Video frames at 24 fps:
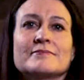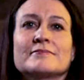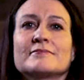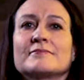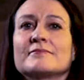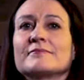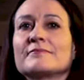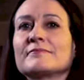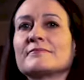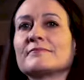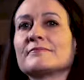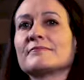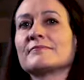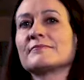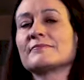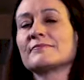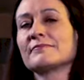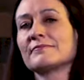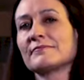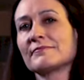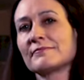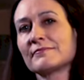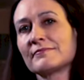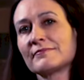
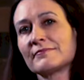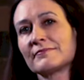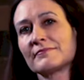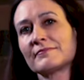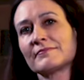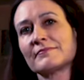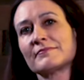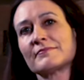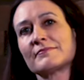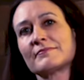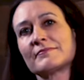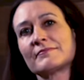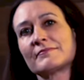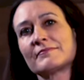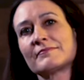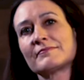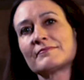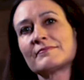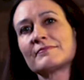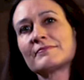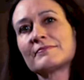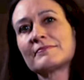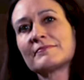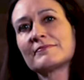
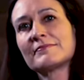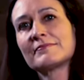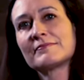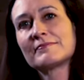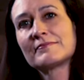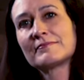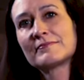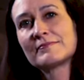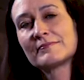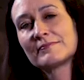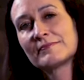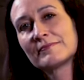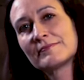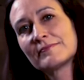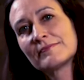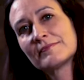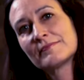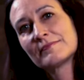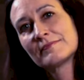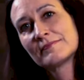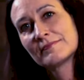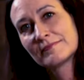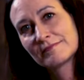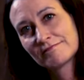
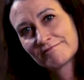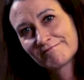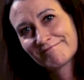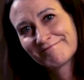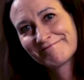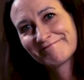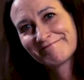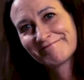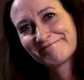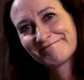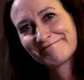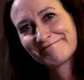[no speech]